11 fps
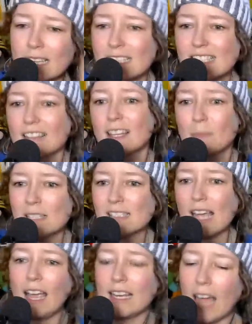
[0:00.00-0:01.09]
Set them
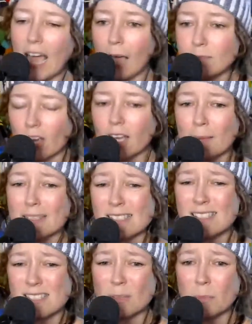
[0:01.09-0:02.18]
aside. I'm talking about
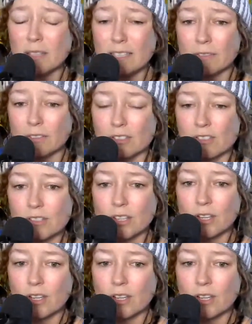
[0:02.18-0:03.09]
sincere believers.